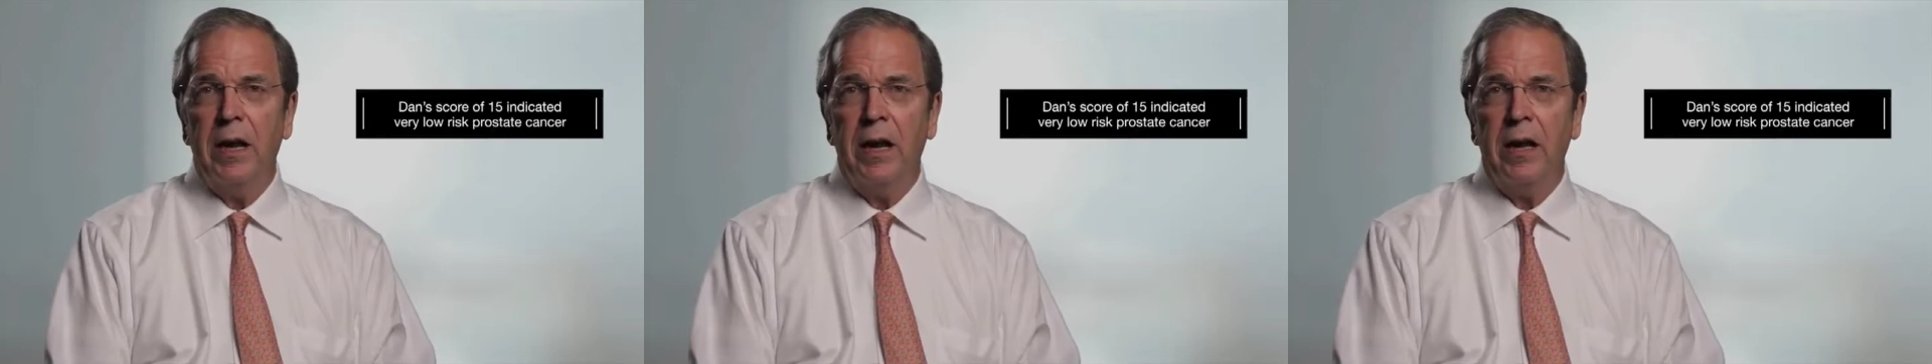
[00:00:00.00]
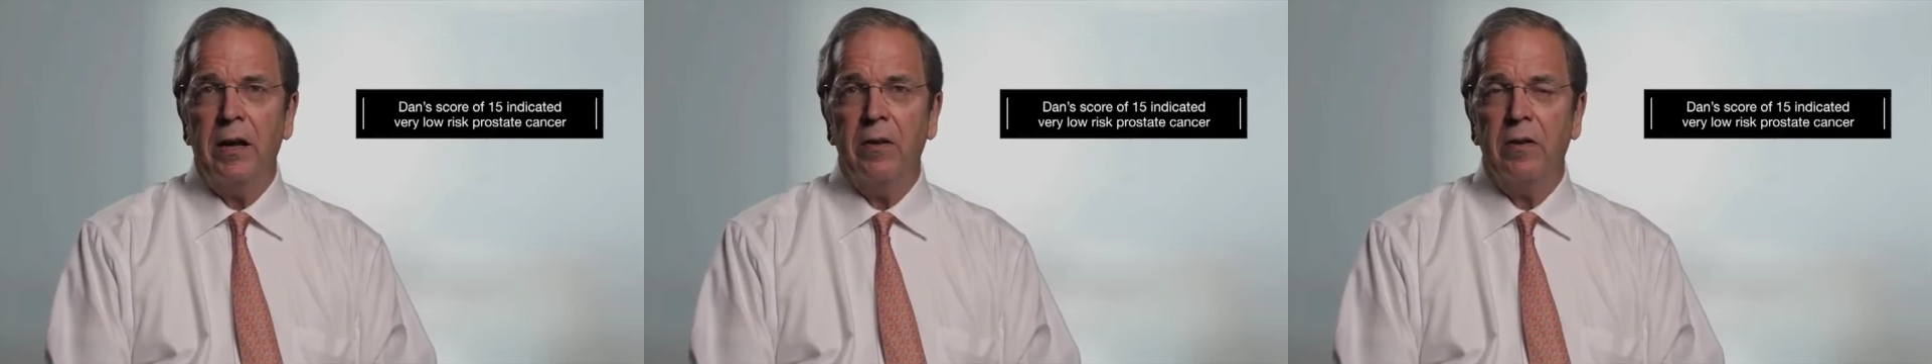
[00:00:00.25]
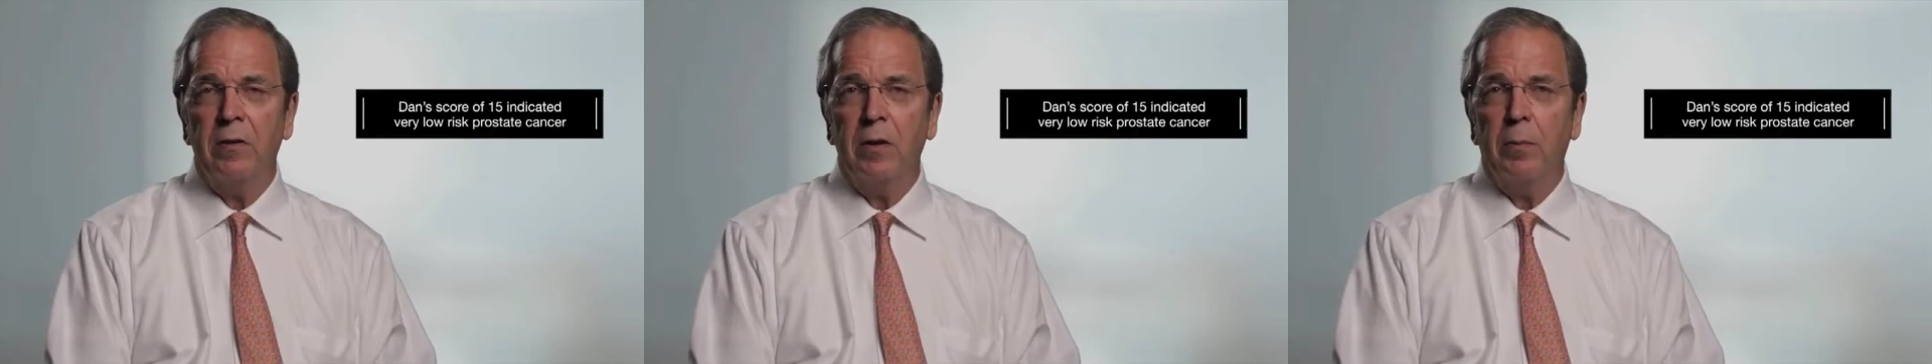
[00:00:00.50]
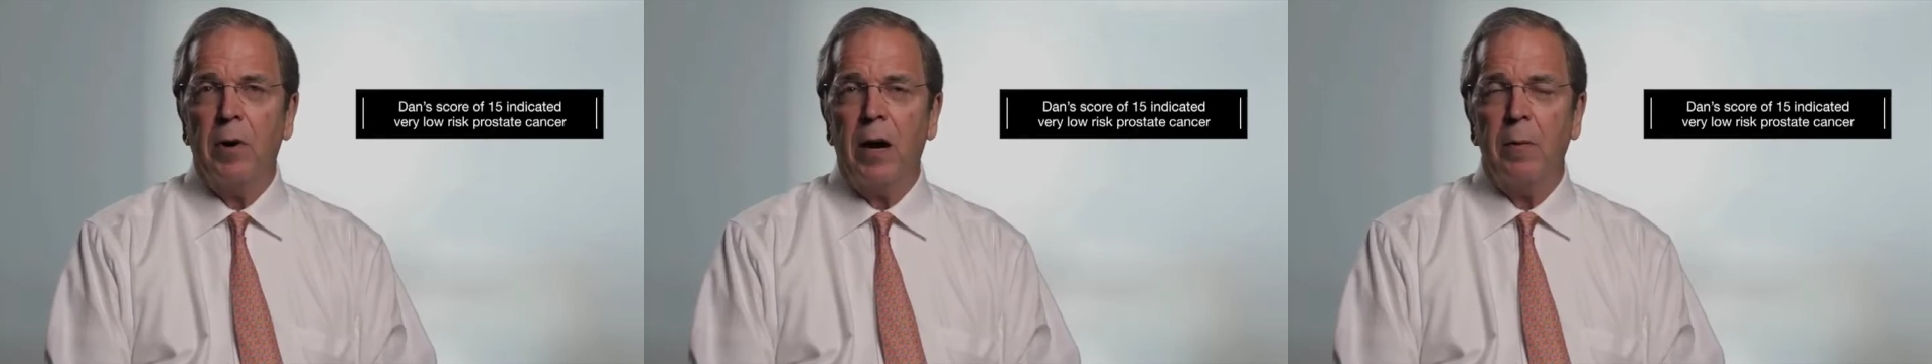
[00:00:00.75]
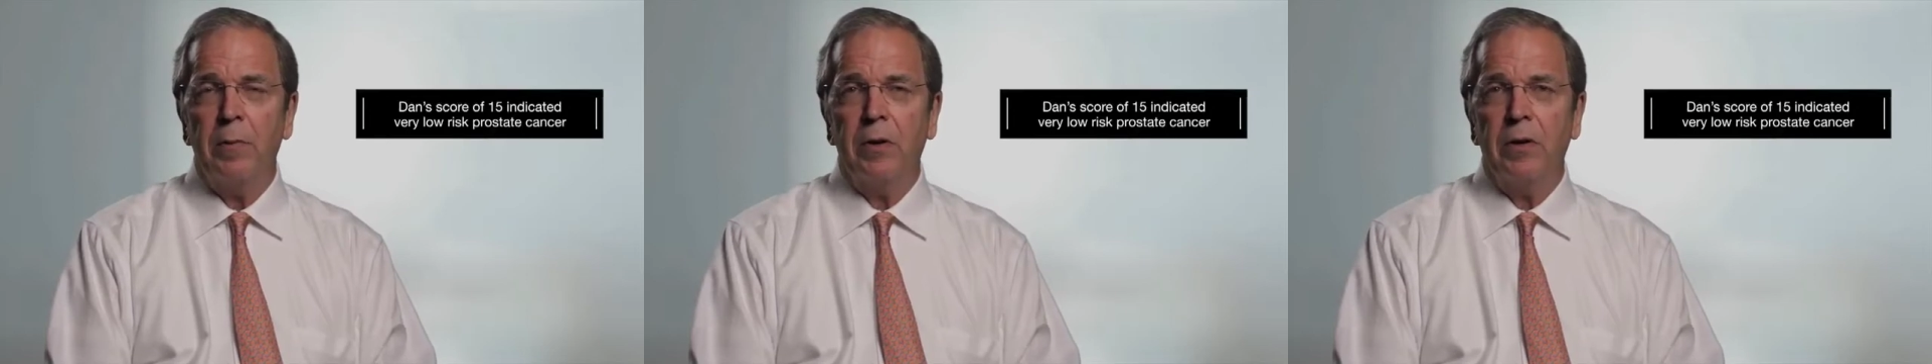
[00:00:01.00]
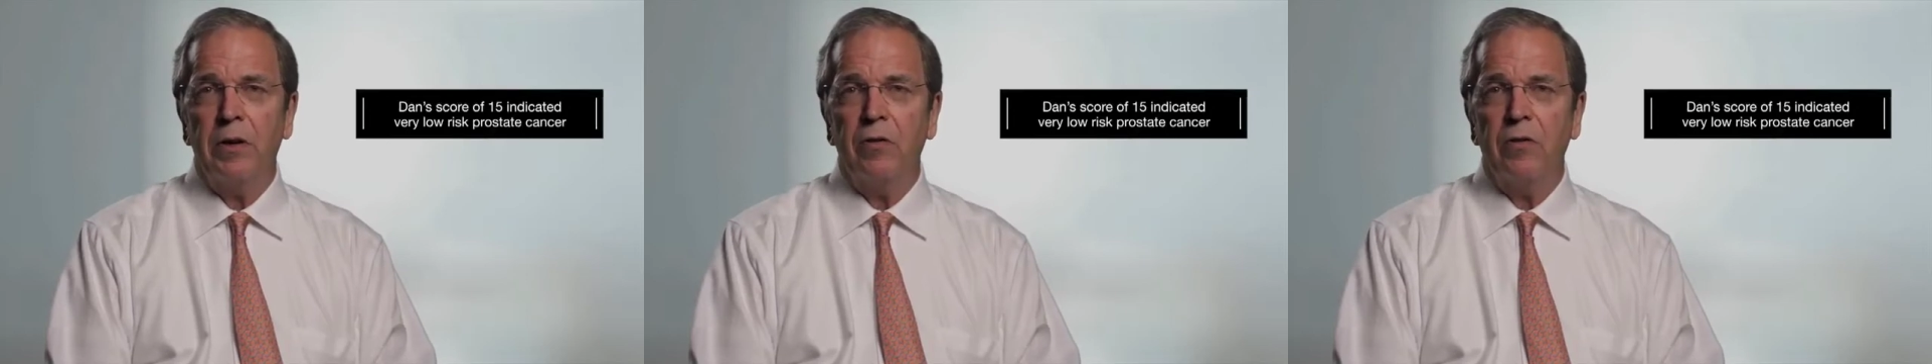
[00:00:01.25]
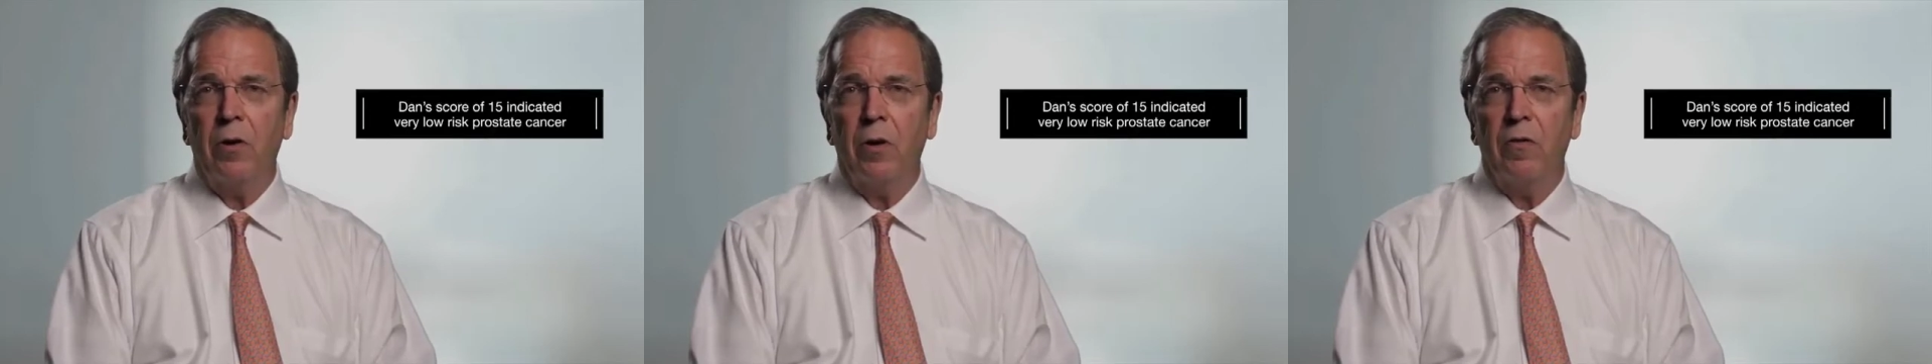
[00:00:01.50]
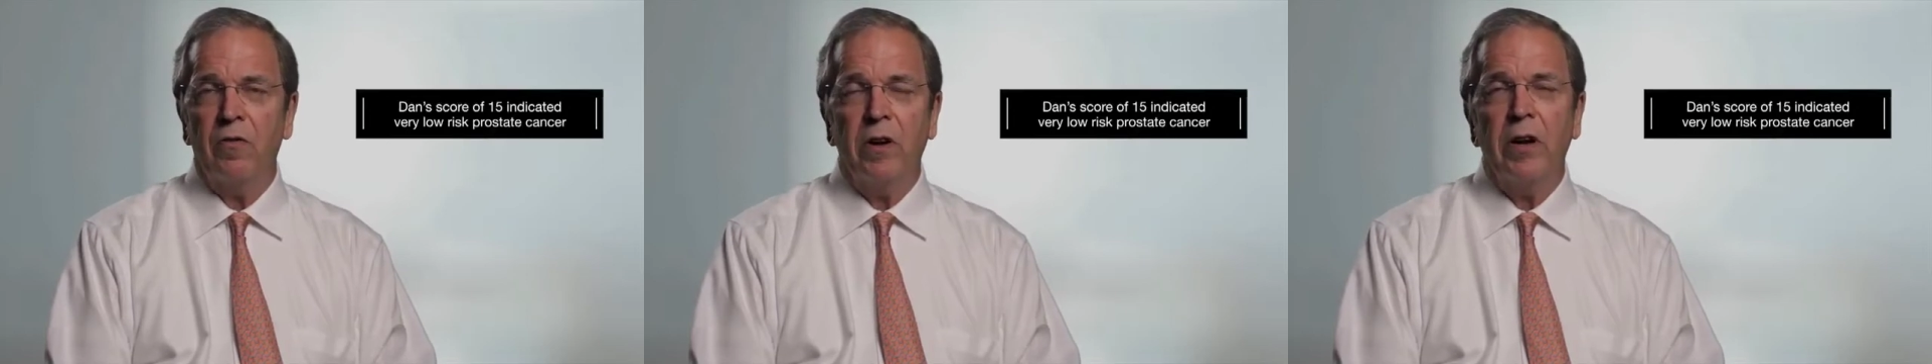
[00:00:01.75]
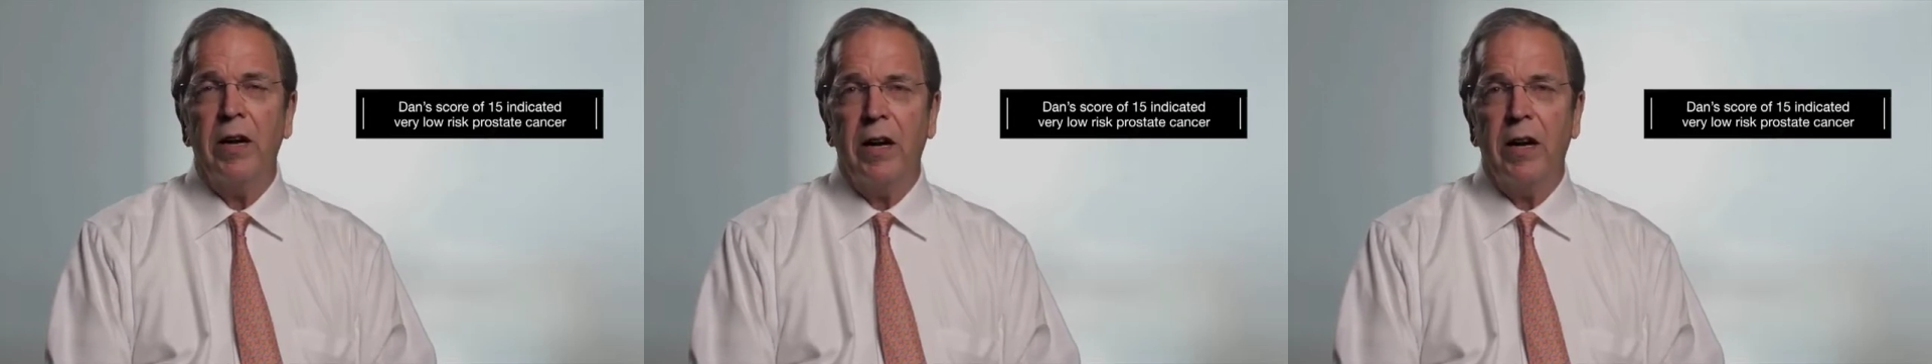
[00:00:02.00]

and the probabilities are very